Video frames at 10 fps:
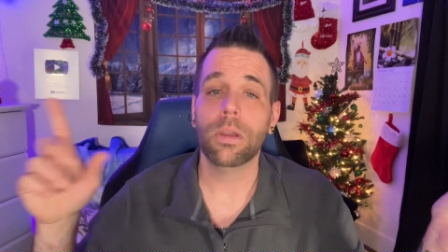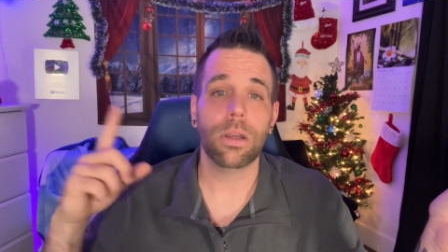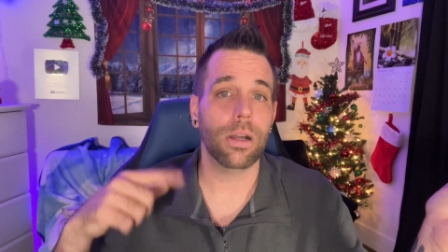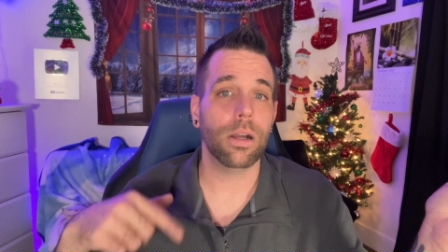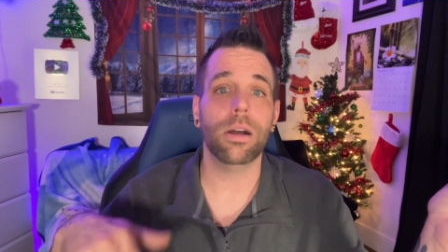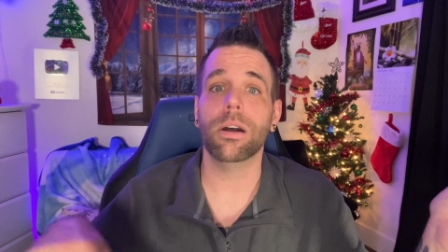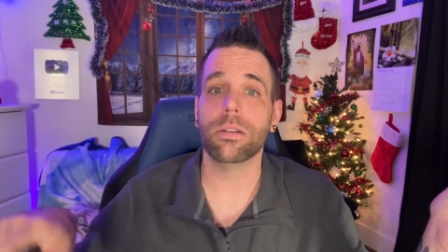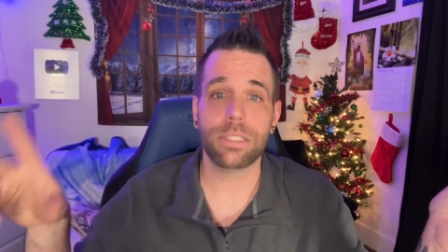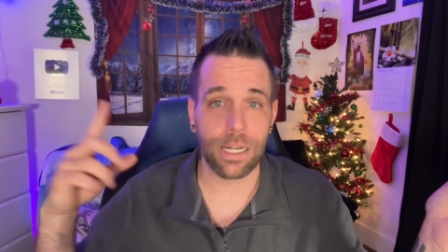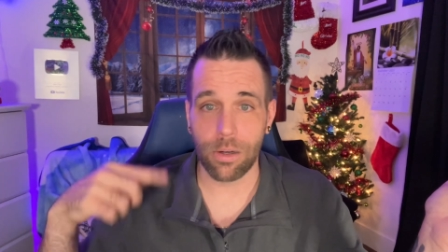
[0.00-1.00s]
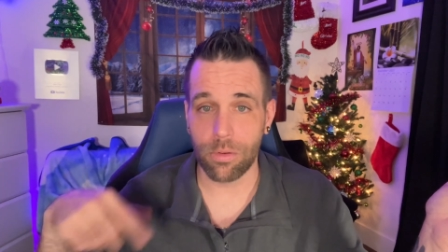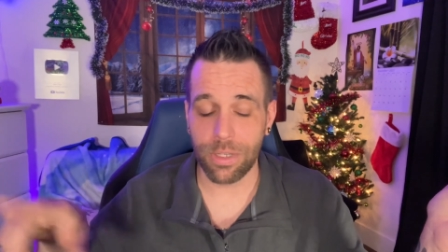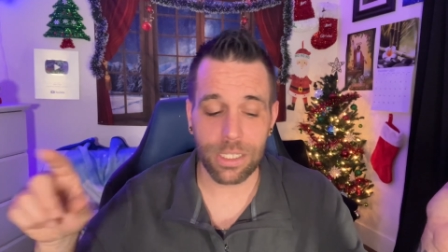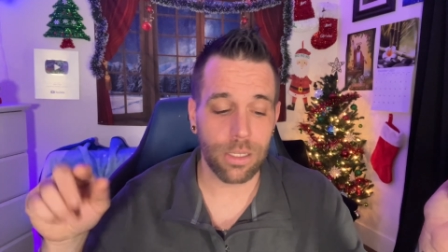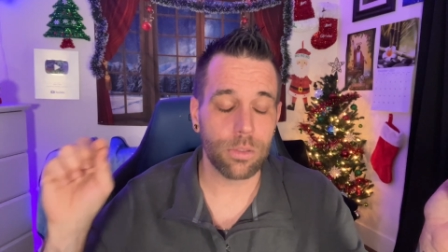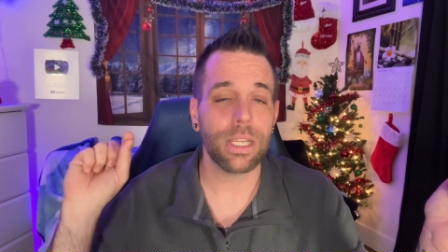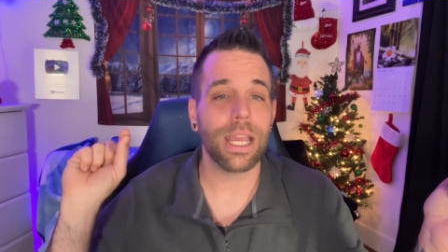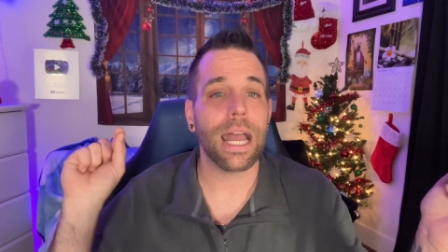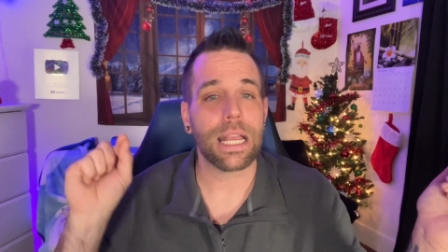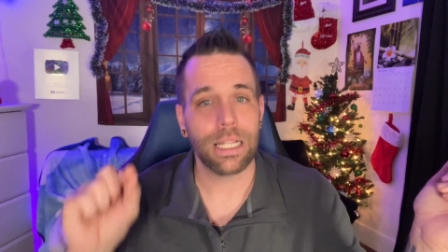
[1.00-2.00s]
uh, tarot videos,
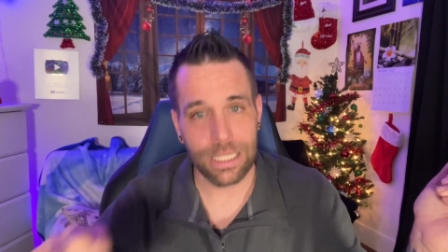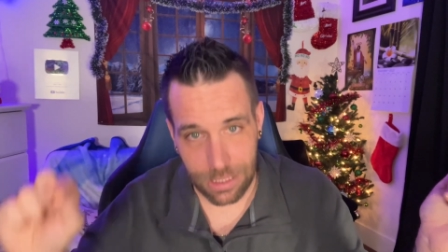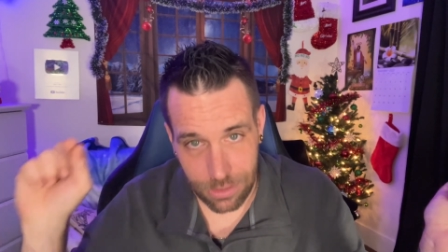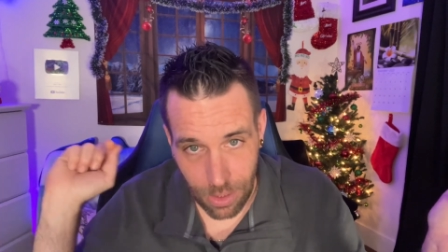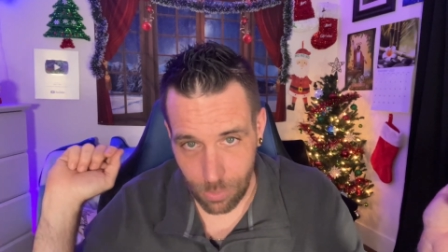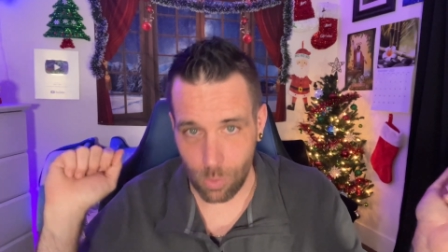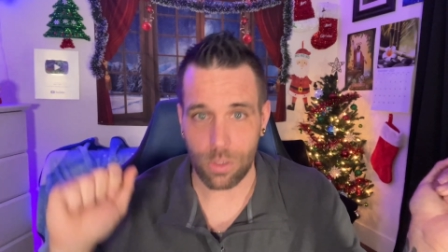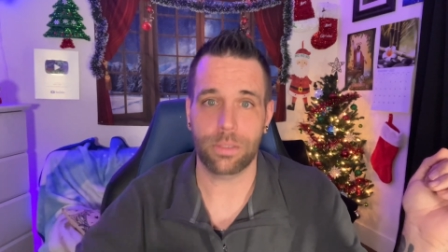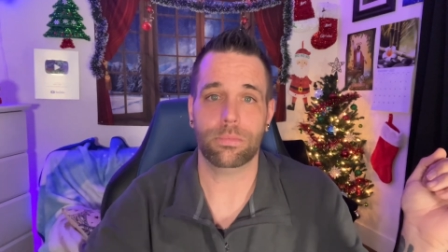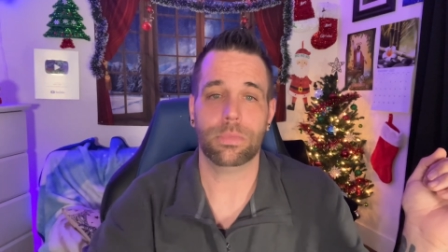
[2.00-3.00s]
I clicked on one.